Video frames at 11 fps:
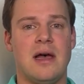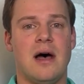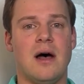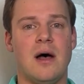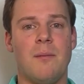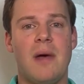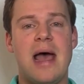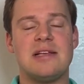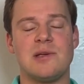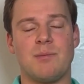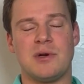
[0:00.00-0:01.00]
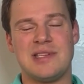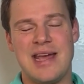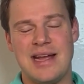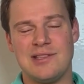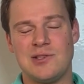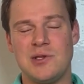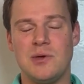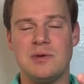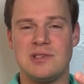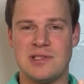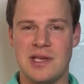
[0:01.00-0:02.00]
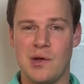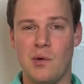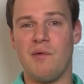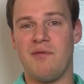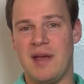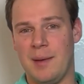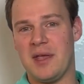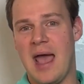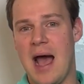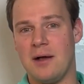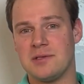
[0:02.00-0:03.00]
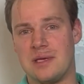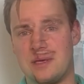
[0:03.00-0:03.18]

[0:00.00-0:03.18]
as it pertains to single family housing.